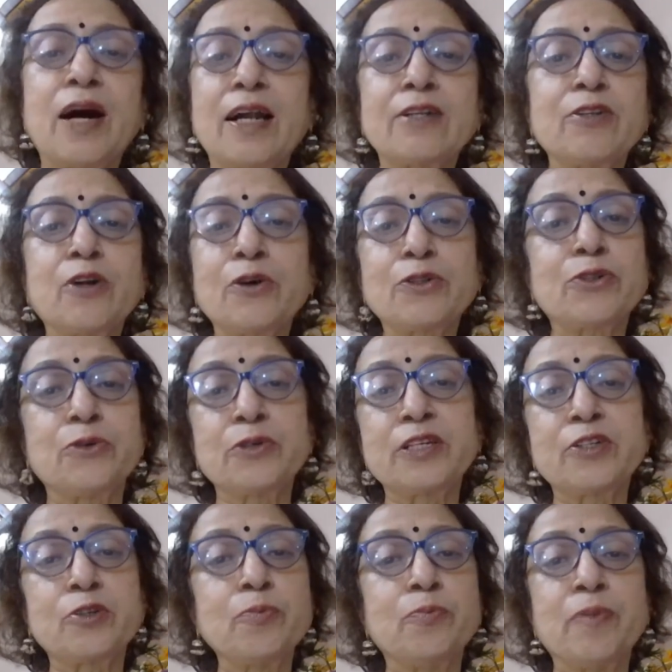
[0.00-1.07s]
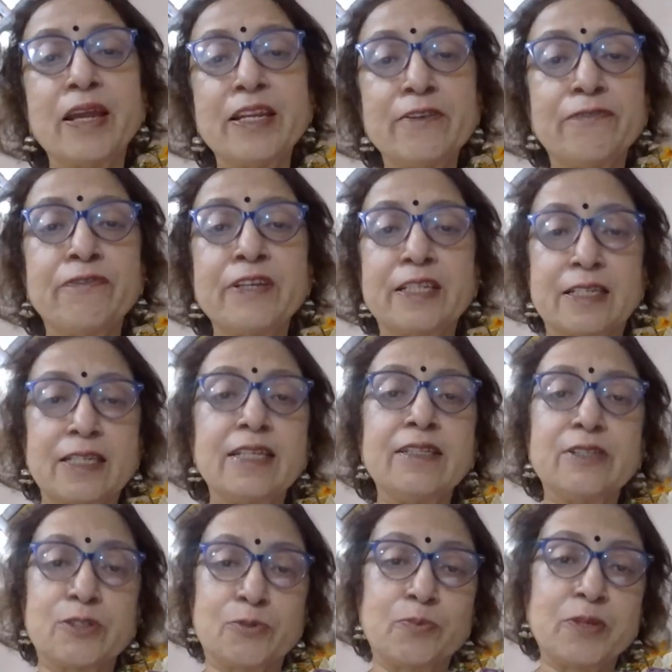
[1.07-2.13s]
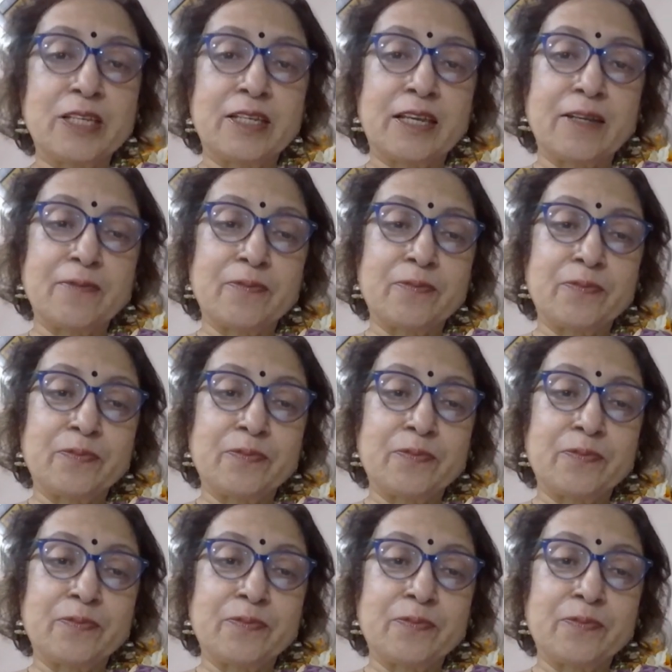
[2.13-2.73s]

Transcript: are not going to benefit in speaking.